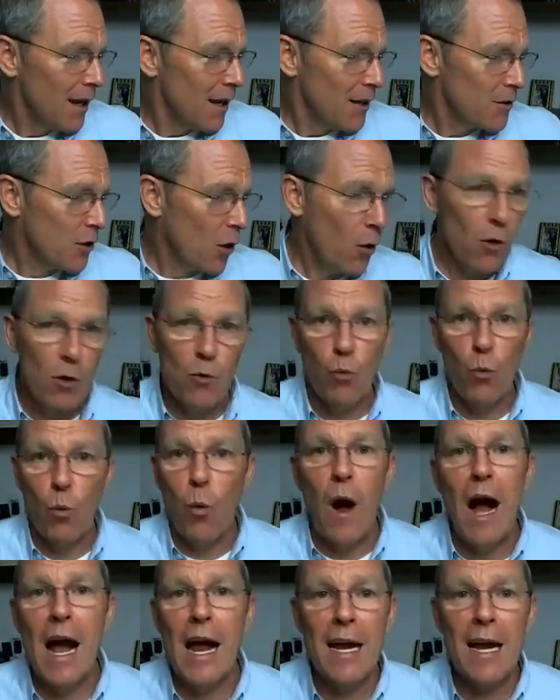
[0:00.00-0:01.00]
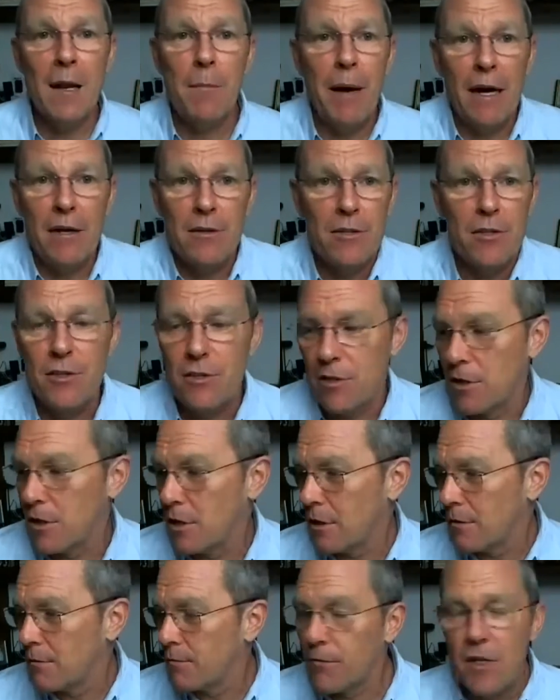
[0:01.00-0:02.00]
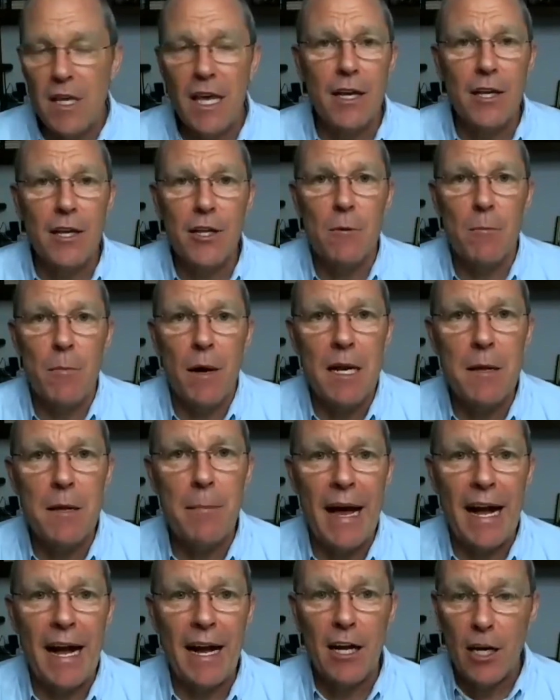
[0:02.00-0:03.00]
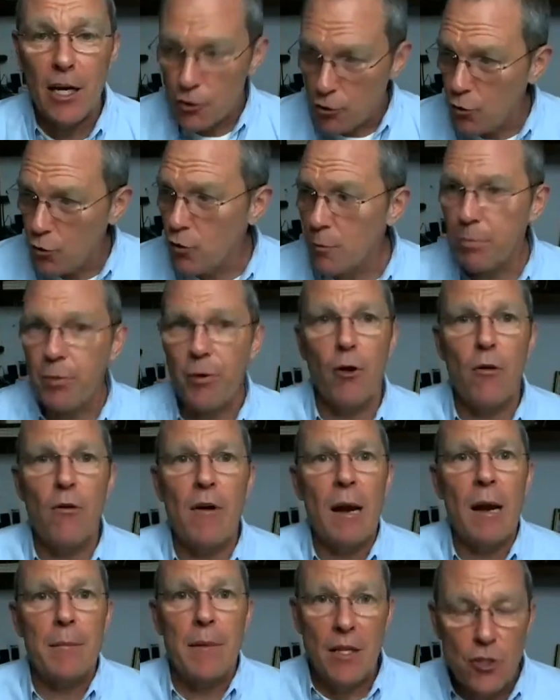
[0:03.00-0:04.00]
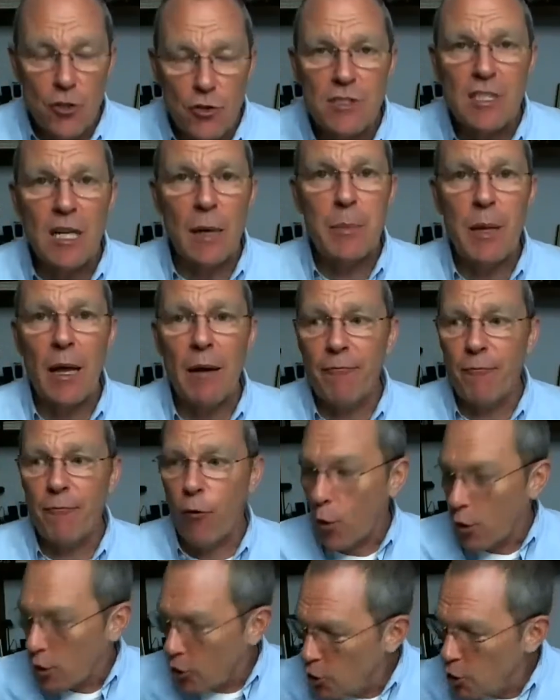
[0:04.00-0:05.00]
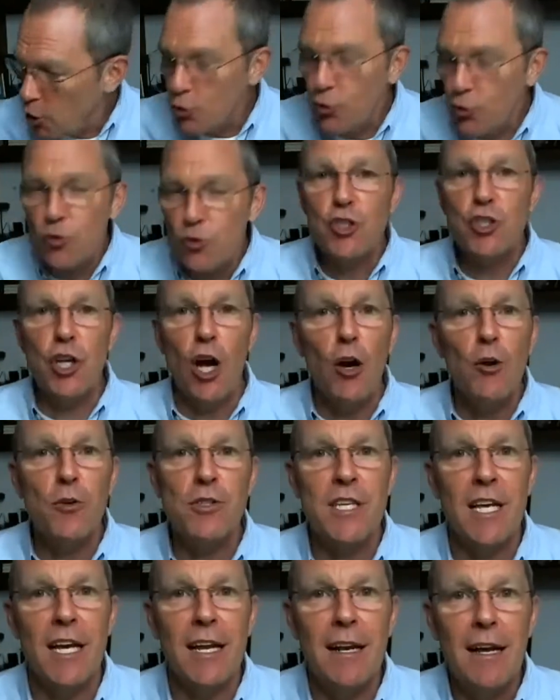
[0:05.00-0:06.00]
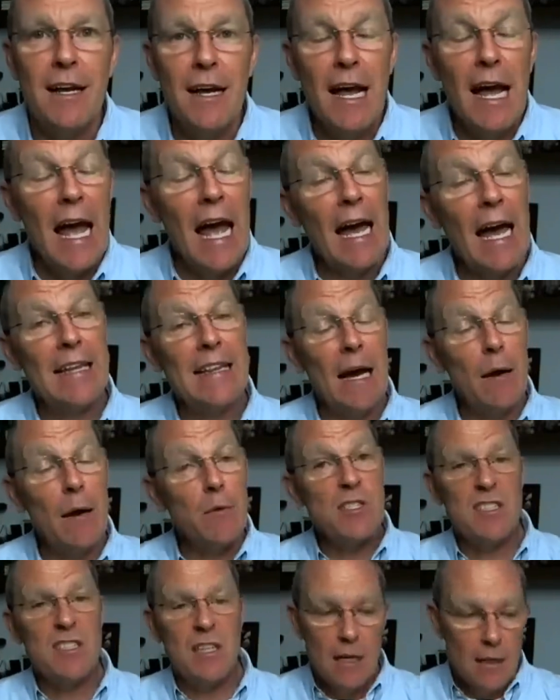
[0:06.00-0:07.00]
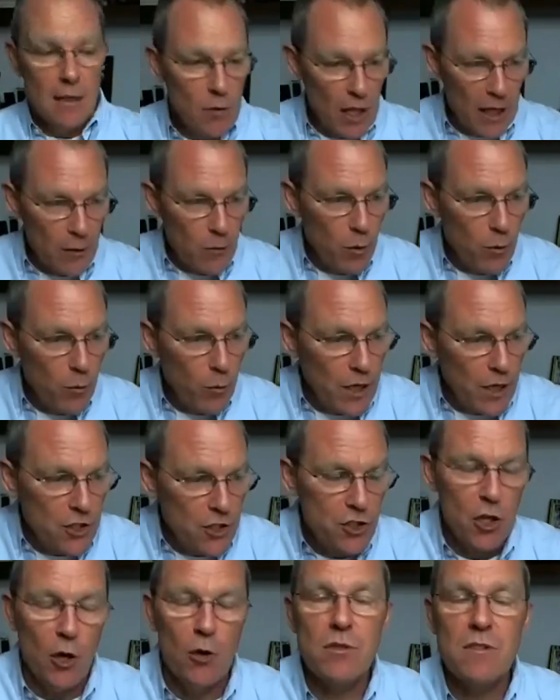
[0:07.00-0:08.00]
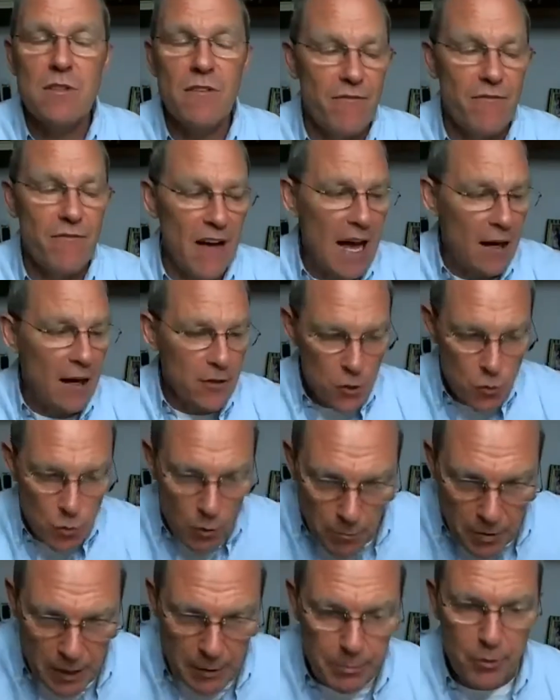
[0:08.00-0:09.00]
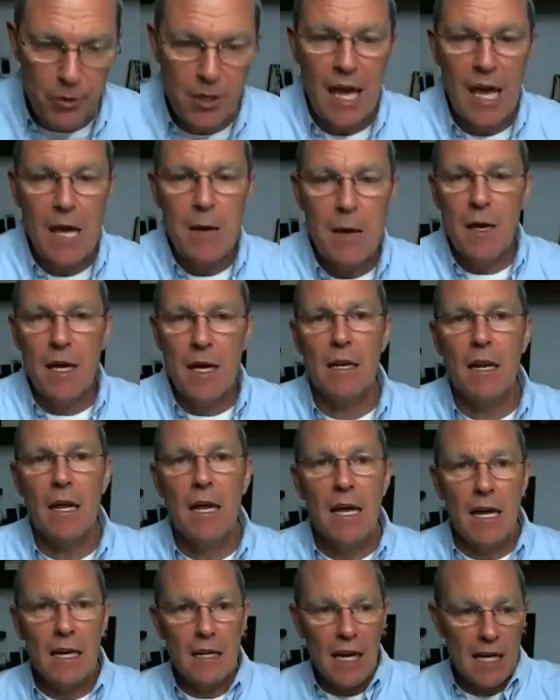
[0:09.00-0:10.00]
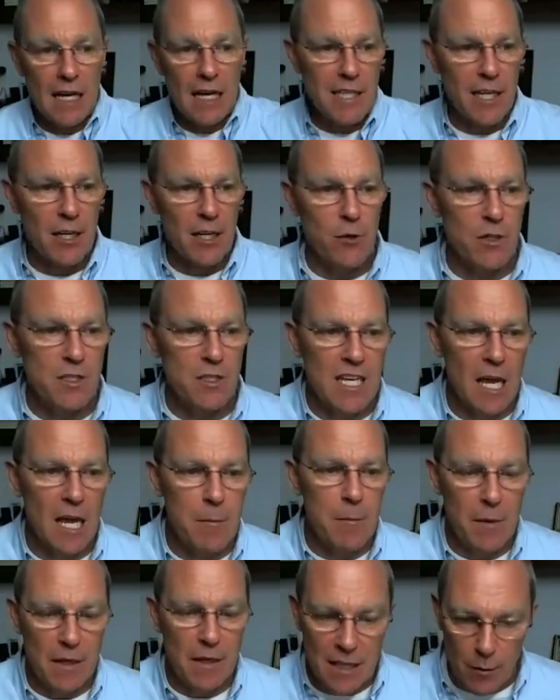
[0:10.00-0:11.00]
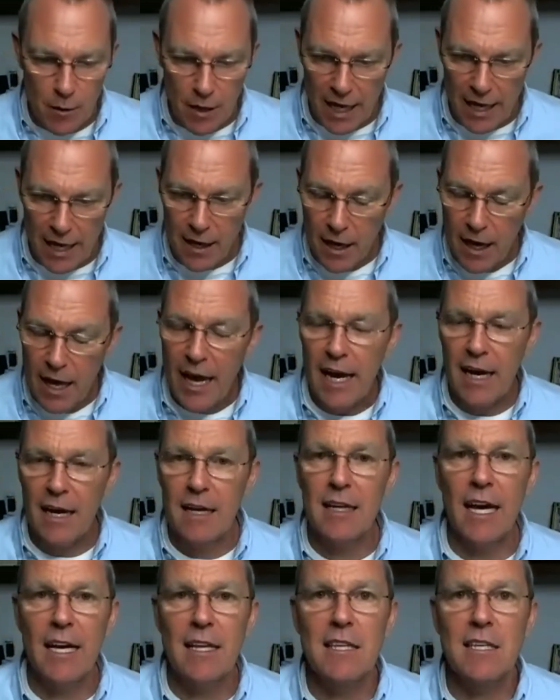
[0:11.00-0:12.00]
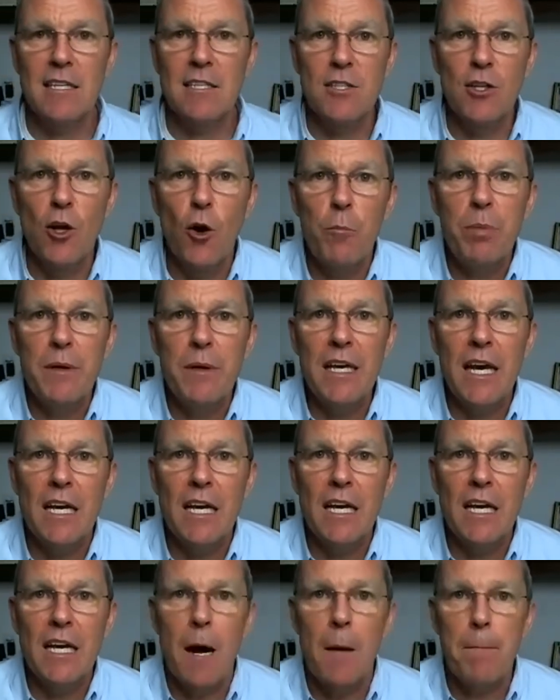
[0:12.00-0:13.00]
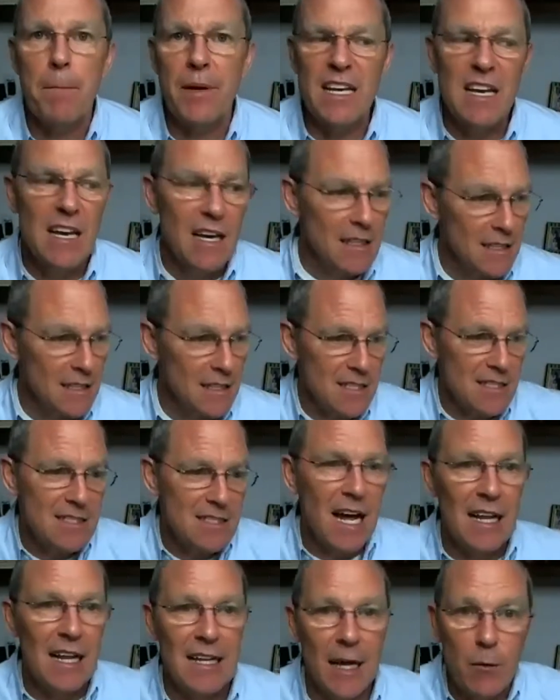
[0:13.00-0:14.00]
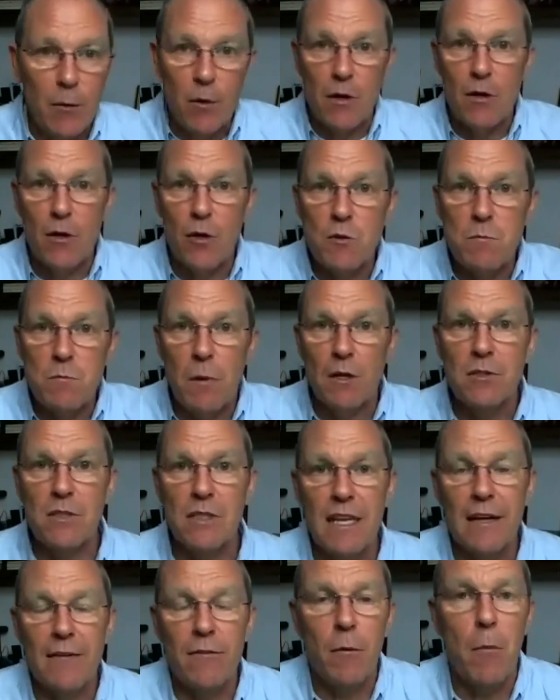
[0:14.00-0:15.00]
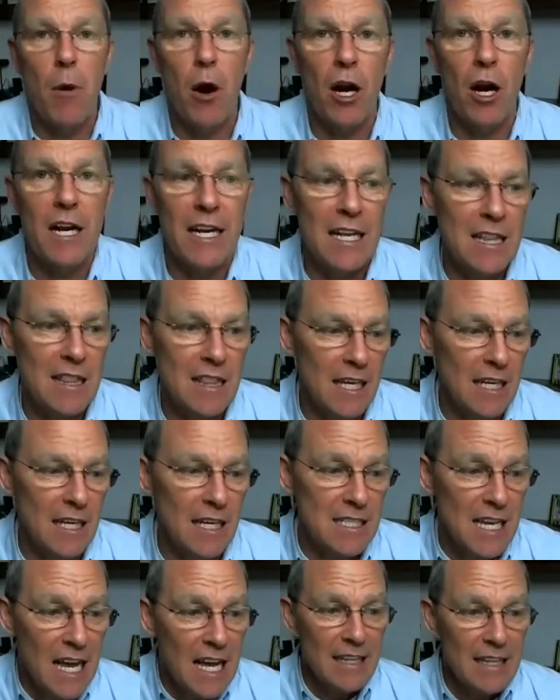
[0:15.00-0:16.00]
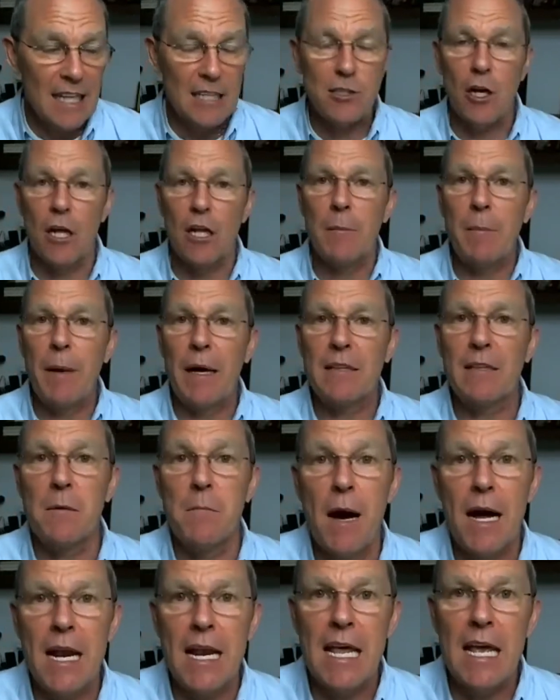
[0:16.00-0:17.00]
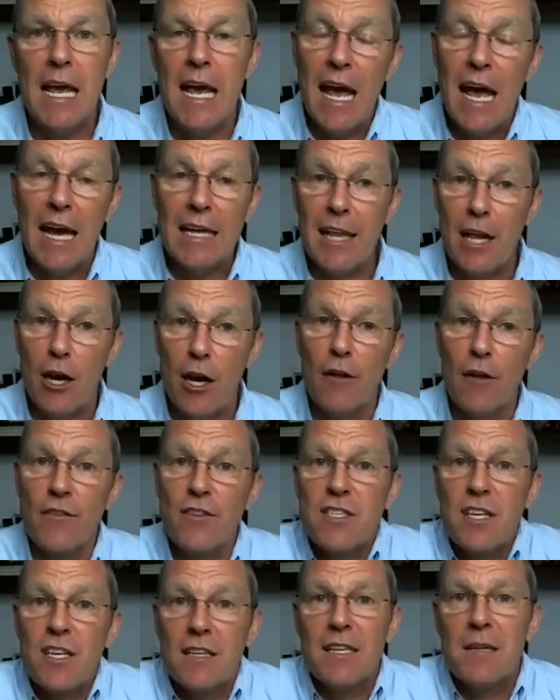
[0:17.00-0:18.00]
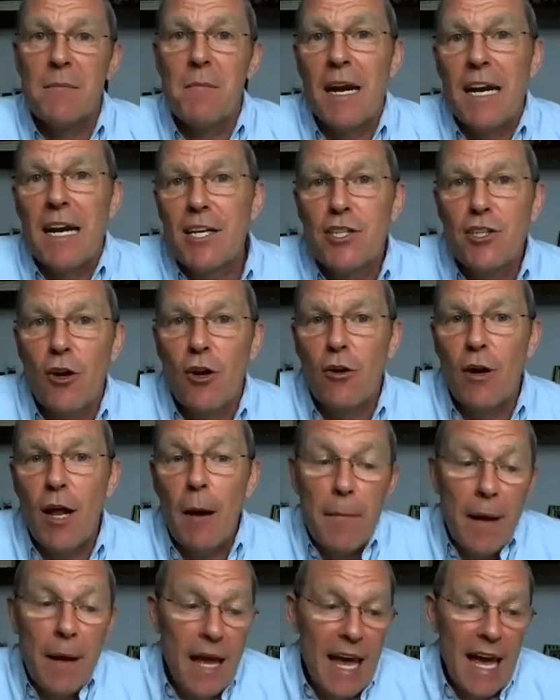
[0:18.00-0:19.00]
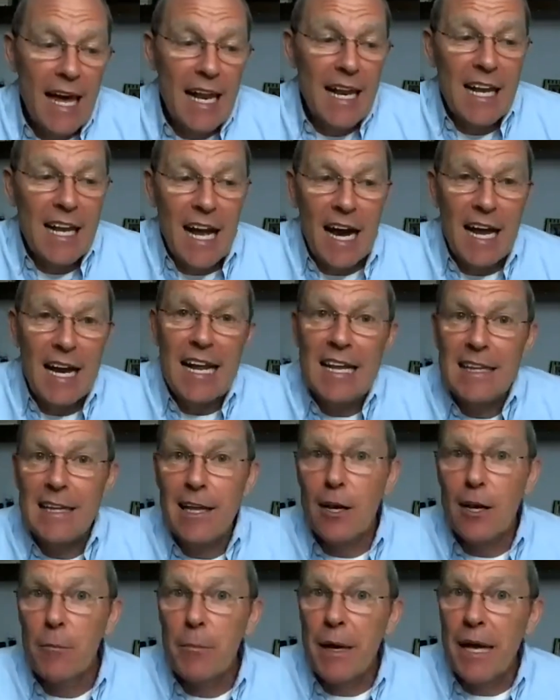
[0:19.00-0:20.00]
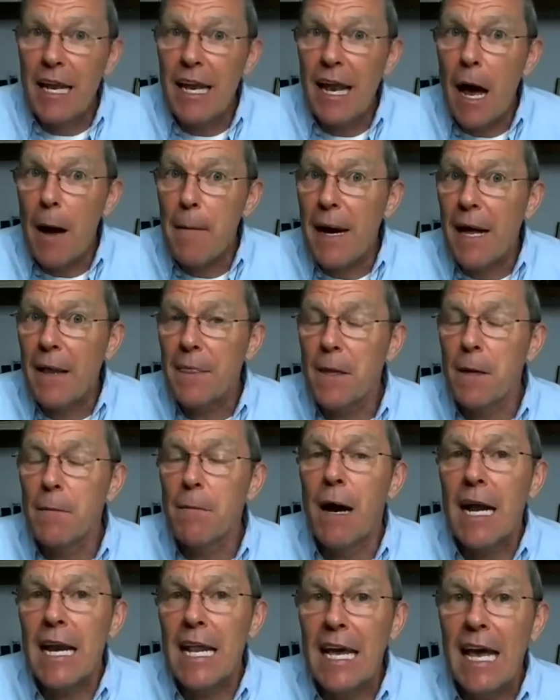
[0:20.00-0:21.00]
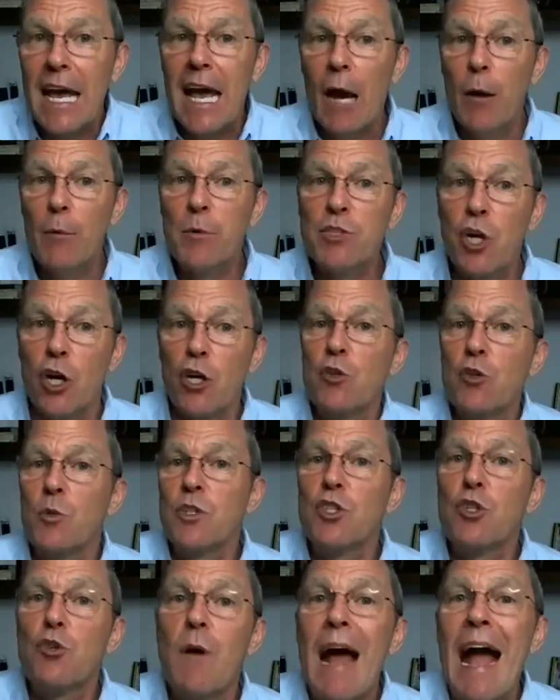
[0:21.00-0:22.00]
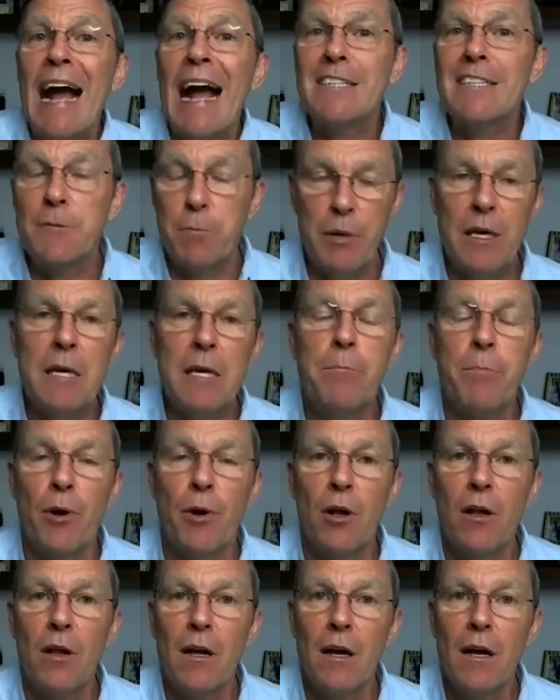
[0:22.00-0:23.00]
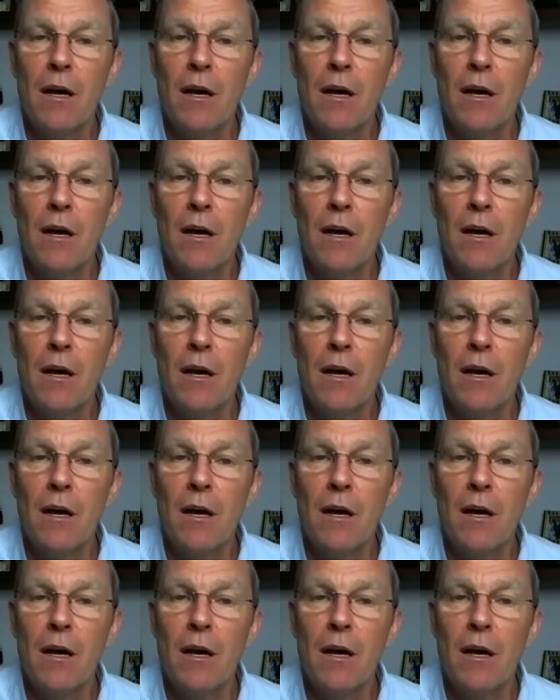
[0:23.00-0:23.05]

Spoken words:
don't whine about getting your money back. Do the program that you stepped up for. You chose it." And that was like when we chose the founders, when people came in, and guys like Chris came in, they were like, "Hey, I like this no BS company. This is not like one of those multi-level marketing things that's all about the money." And then all of a sudden the money showed up, and it got a little bit about the money. And we started to attract people.